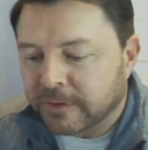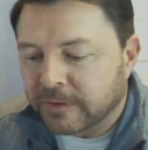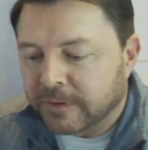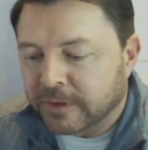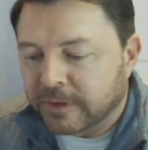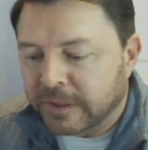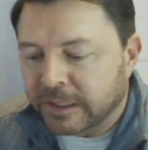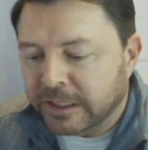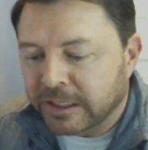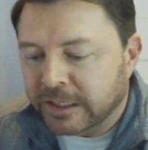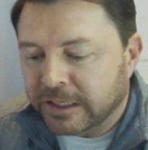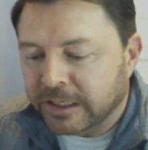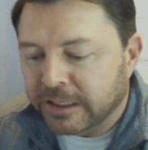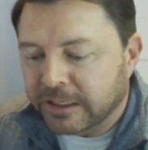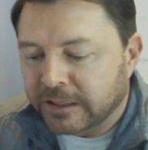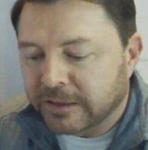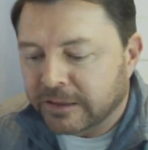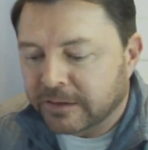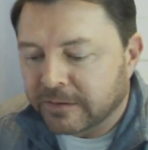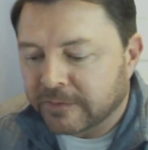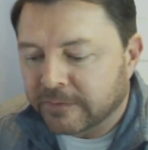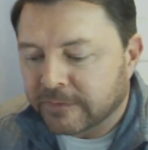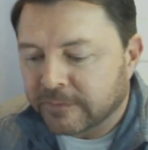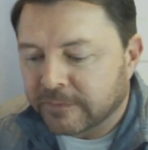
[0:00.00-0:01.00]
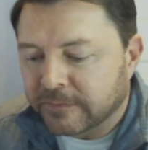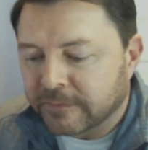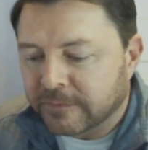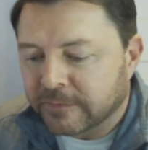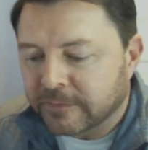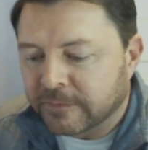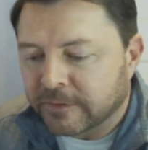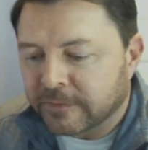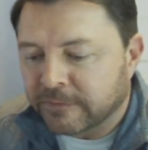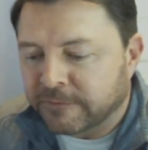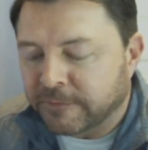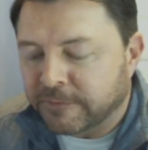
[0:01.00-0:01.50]
the
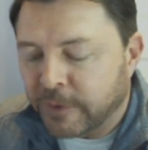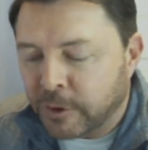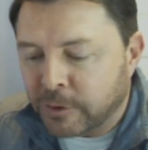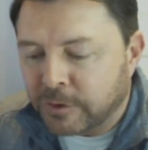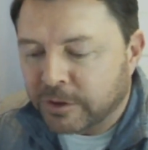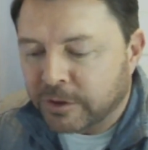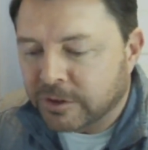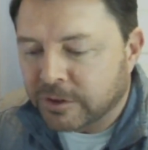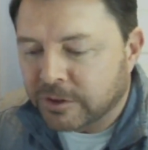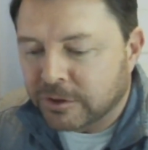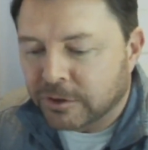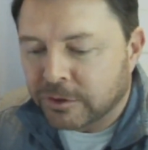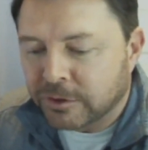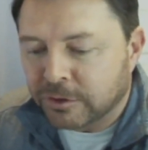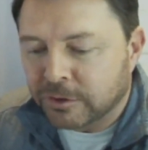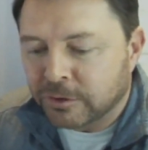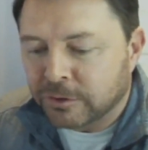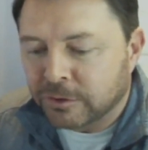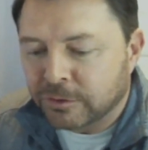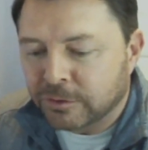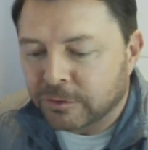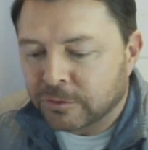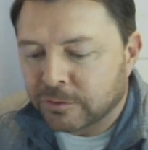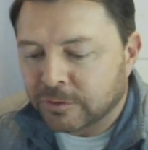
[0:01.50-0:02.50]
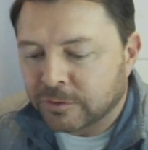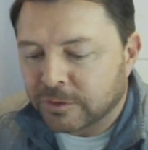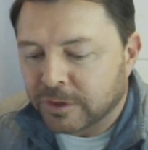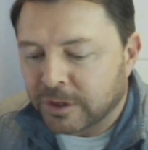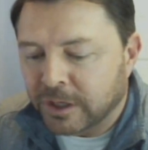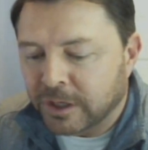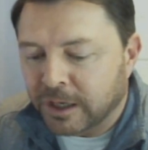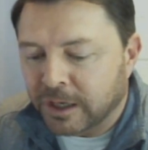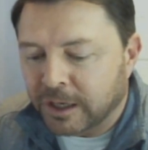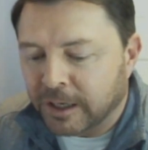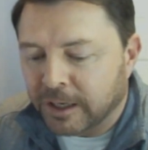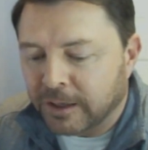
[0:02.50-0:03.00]
focus
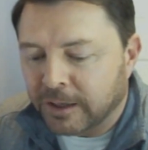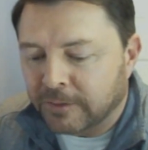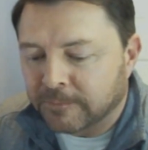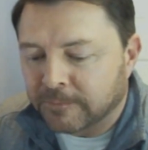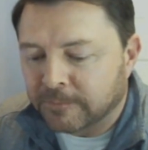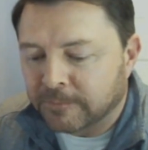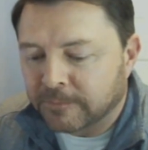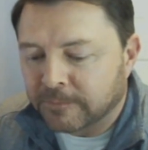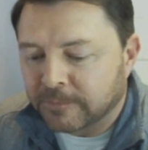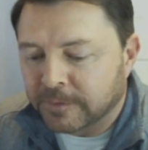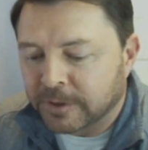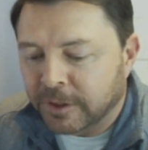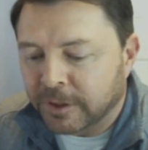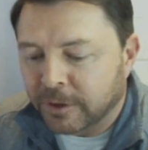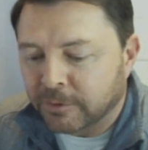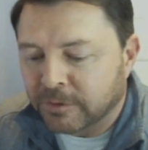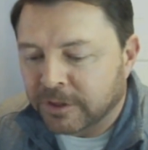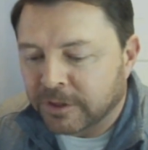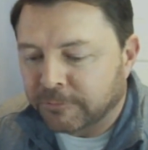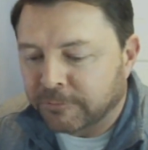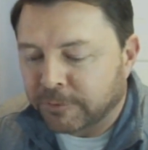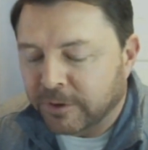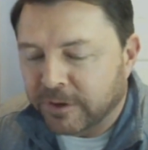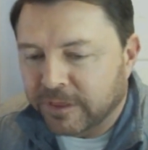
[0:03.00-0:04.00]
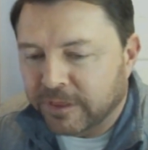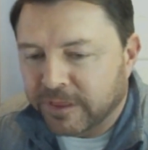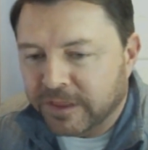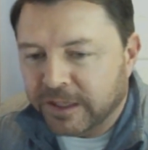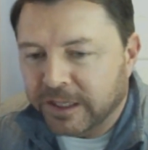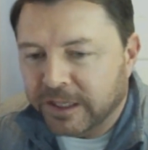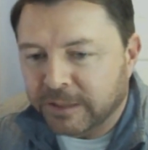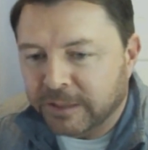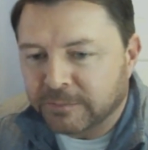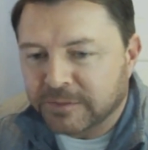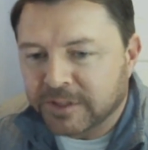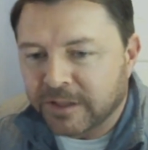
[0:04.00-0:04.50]
to different
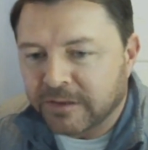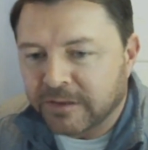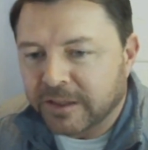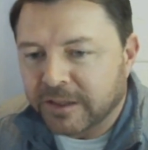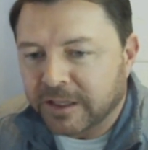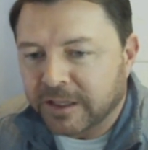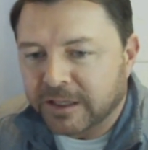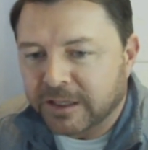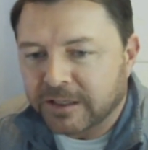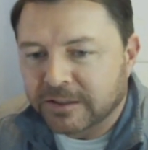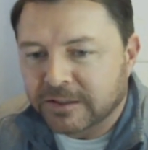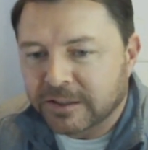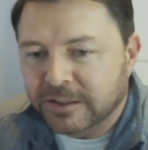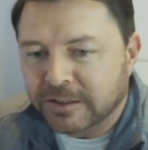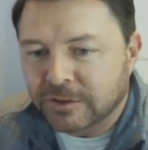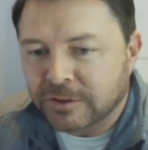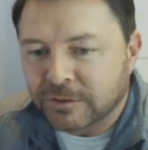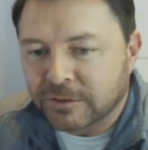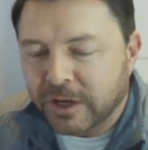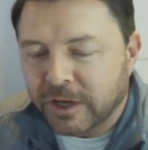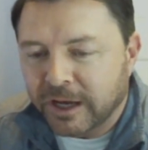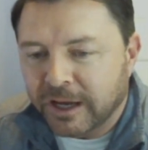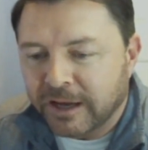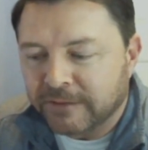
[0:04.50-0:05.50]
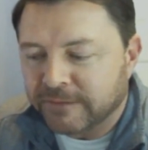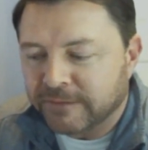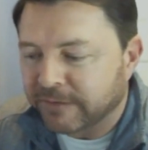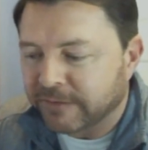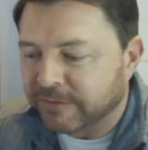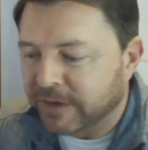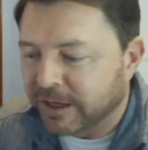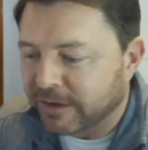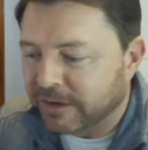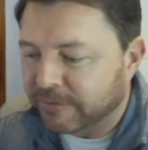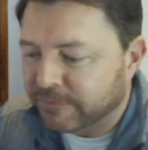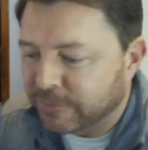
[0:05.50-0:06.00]
themes and things that you have. They've
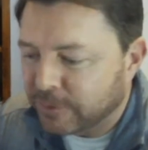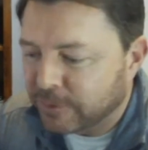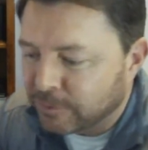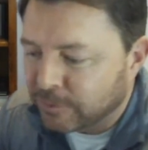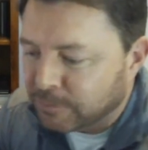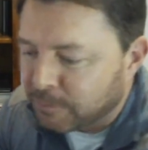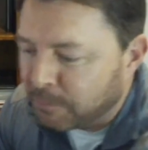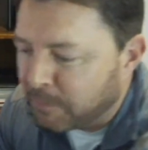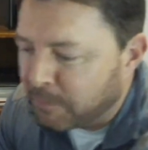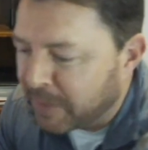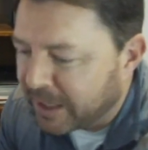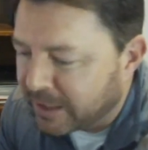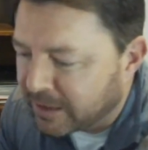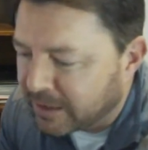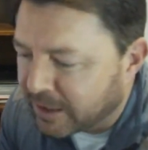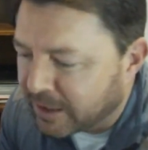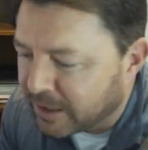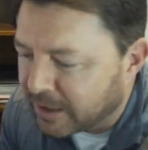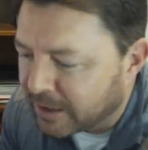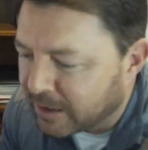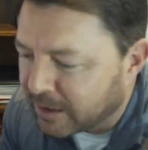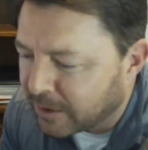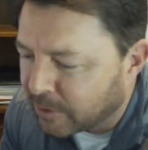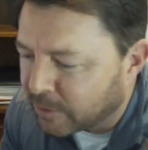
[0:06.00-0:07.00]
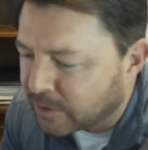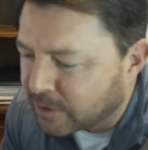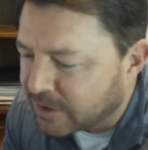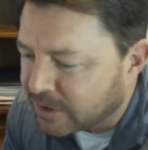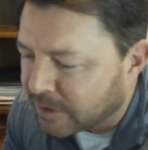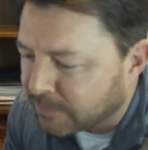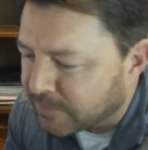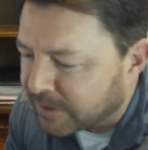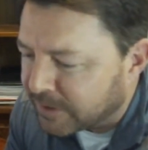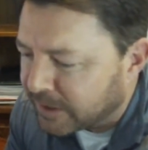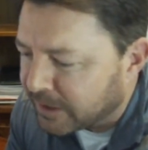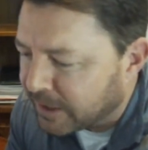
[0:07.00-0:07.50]
got a few Minda or
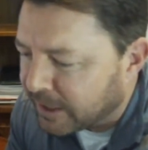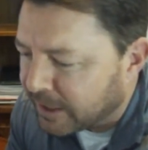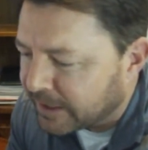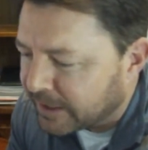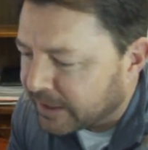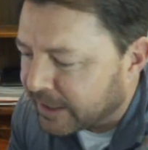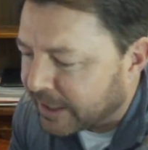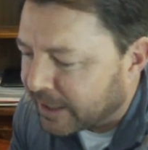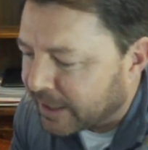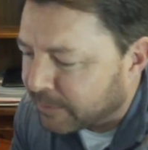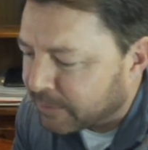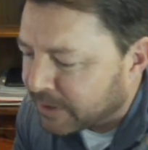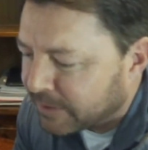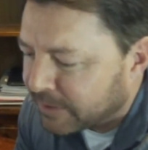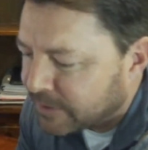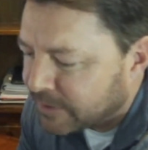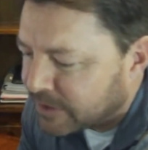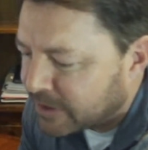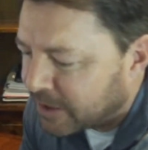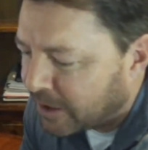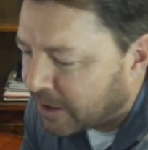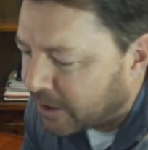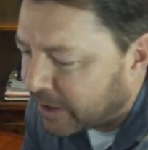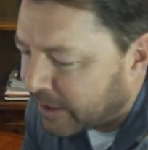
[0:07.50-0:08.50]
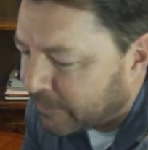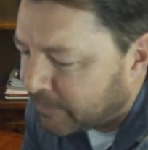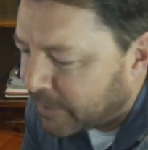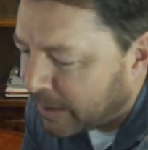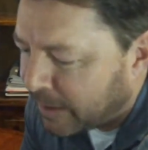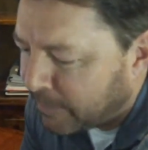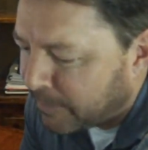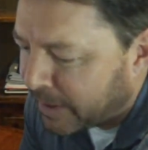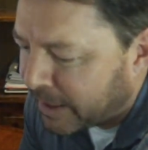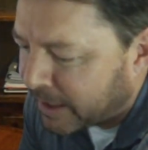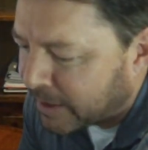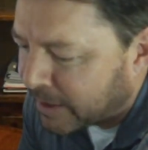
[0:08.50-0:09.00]
something like that, I believe it's called. I
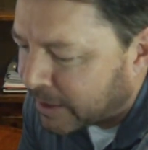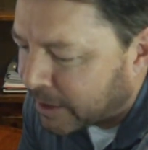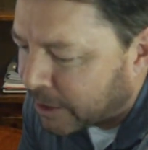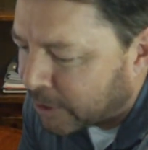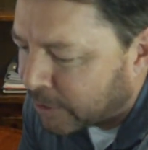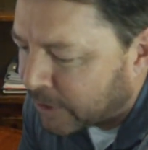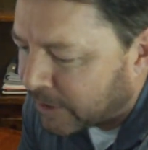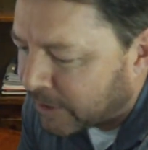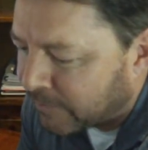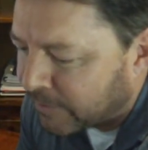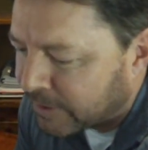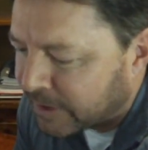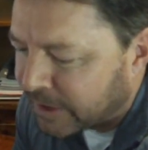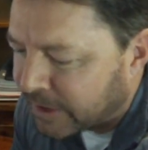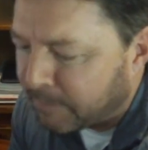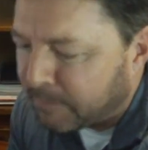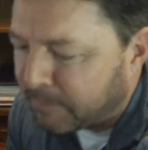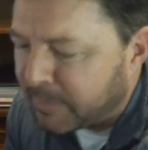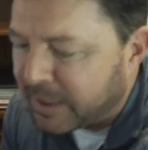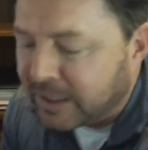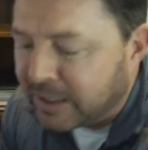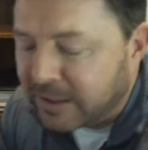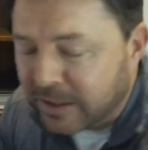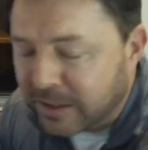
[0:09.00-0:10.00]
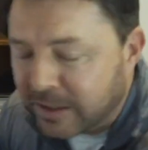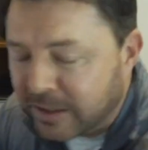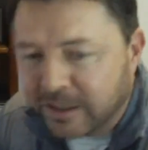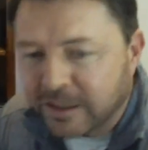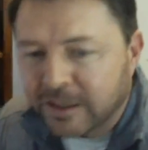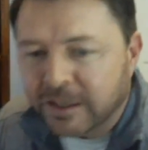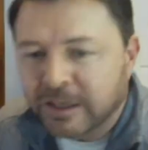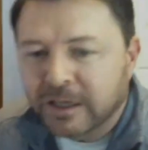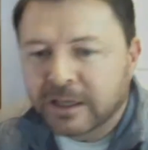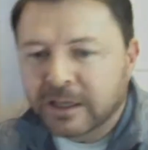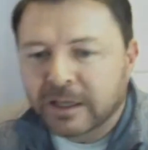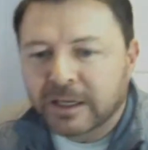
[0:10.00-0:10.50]
made a note of it. Yeah, Minda.
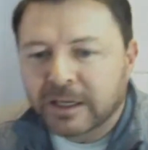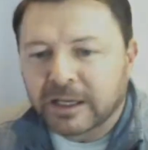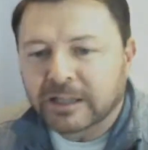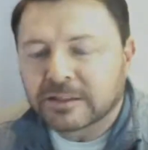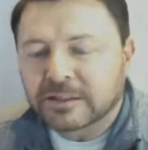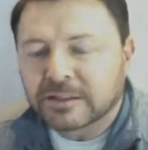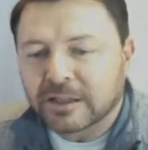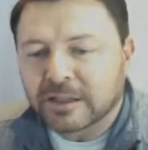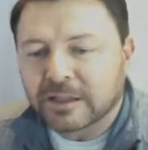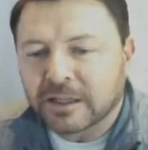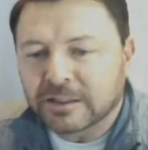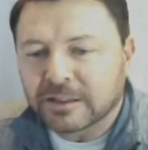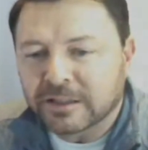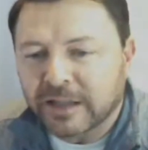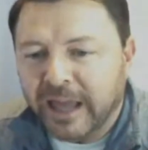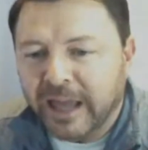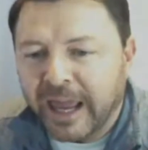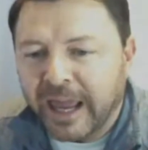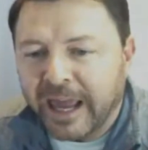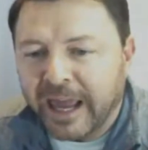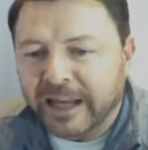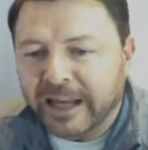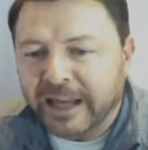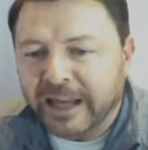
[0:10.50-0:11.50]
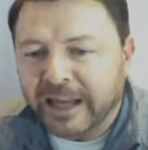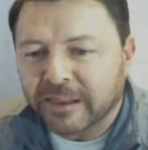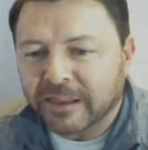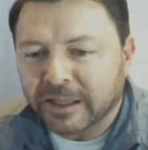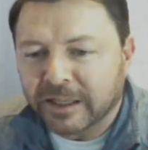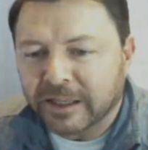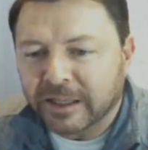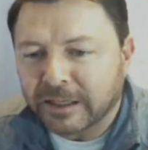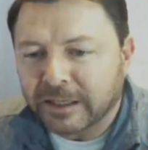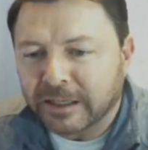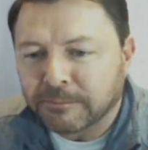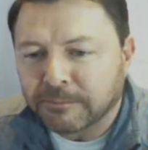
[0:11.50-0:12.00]
It's an added
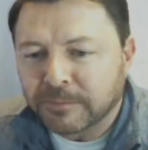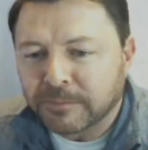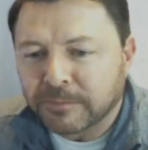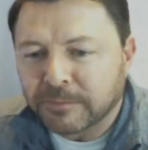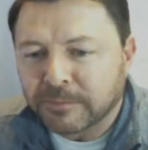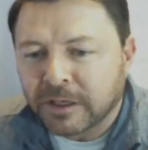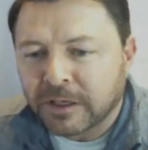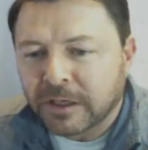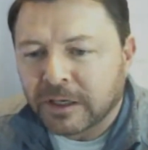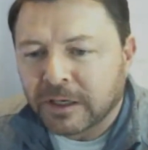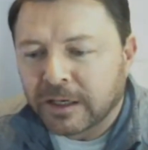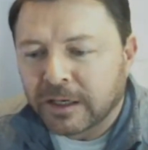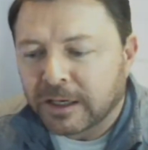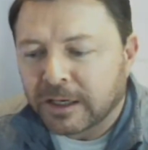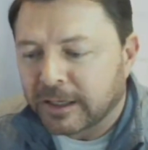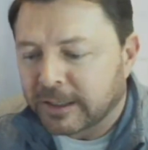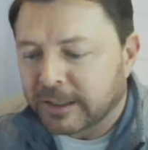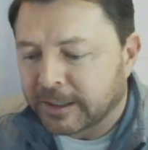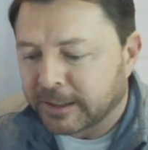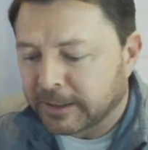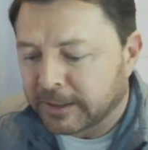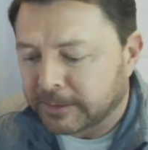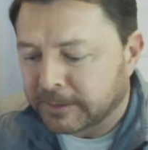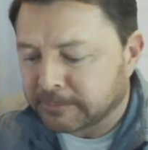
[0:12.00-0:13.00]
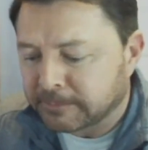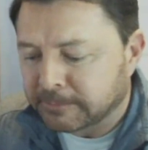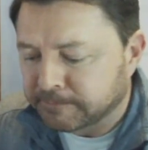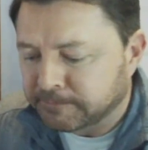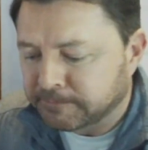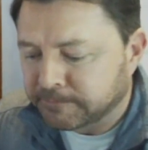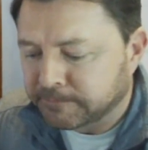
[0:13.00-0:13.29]
theme, and